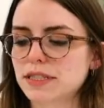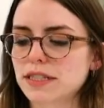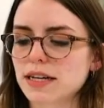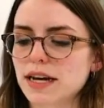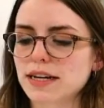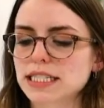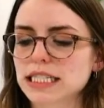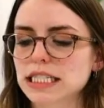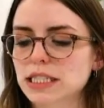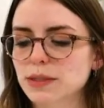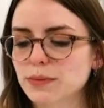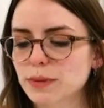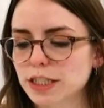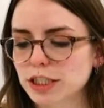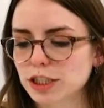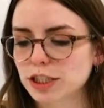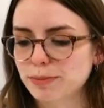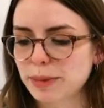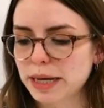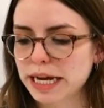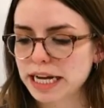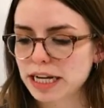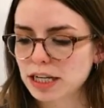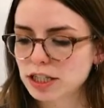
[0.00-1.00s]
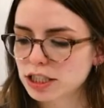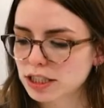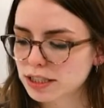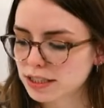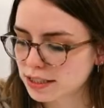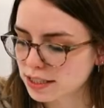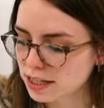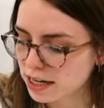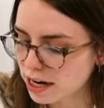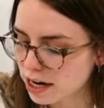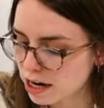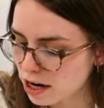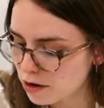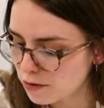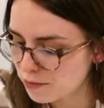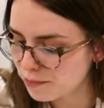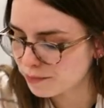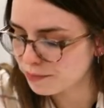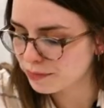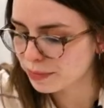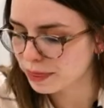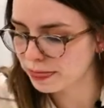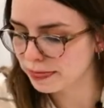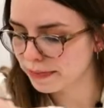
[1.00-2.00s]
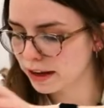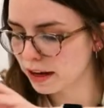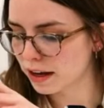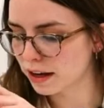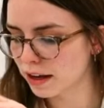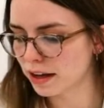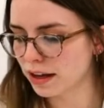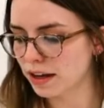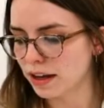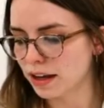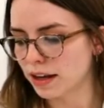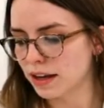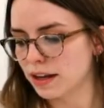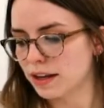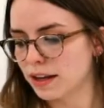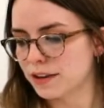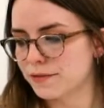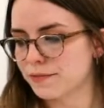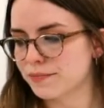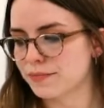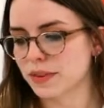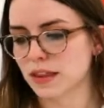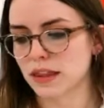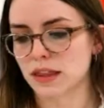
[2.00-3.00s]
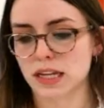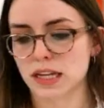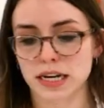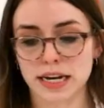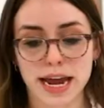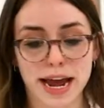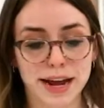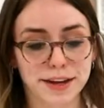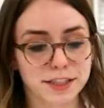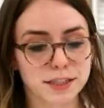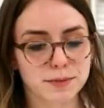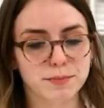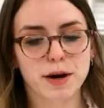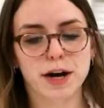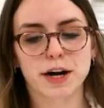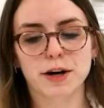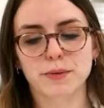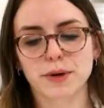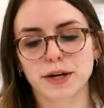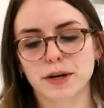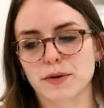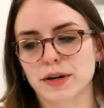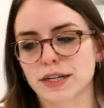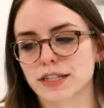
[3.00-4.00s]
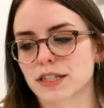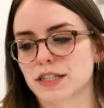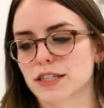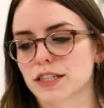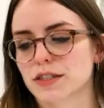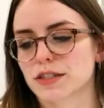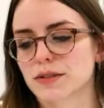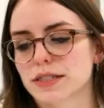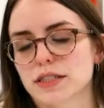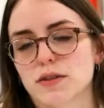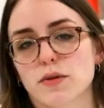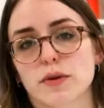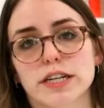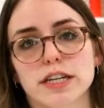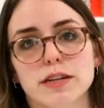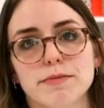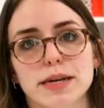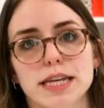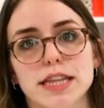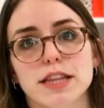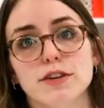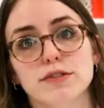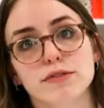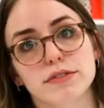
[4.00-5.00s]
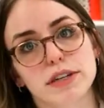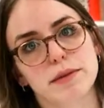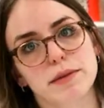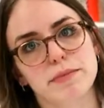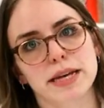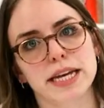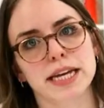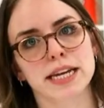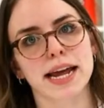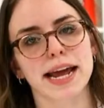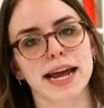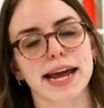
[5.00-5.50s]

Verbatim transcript: I switch pages now. And the next part we're going to do is going to be the ribbon